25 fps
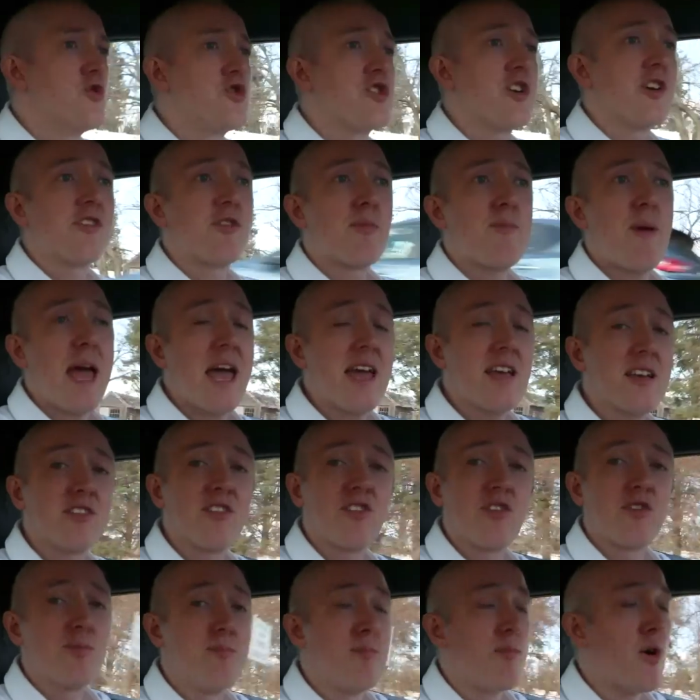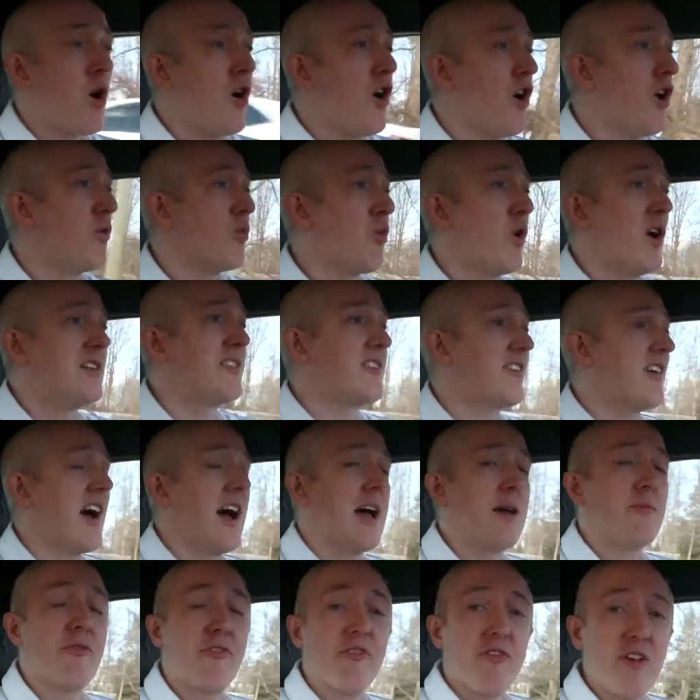You just pay a small
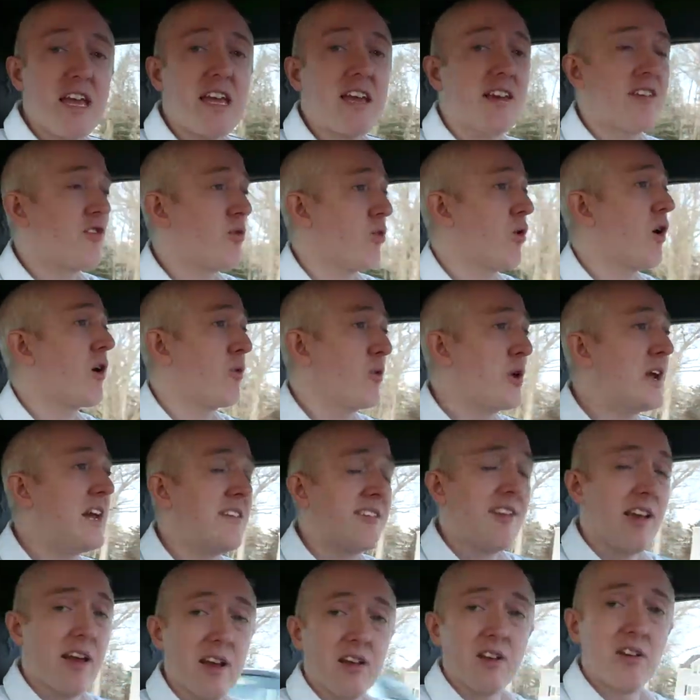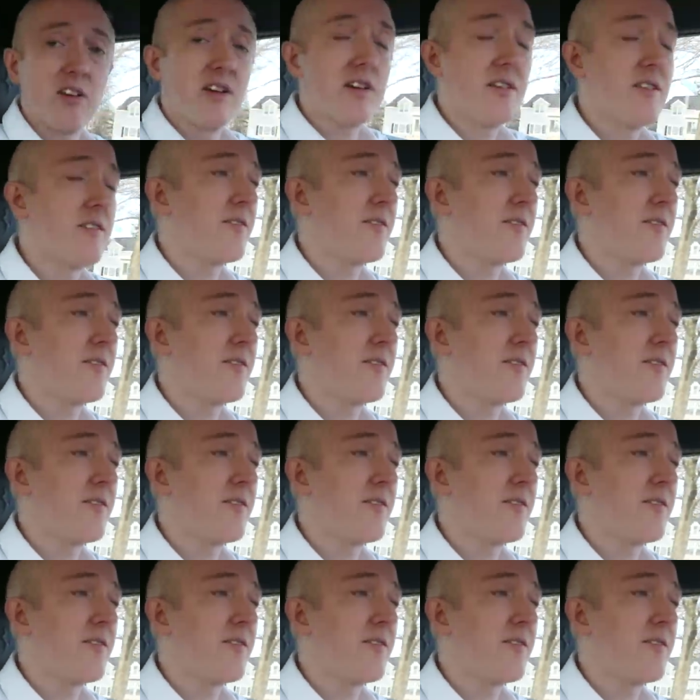one-time fee to our retailer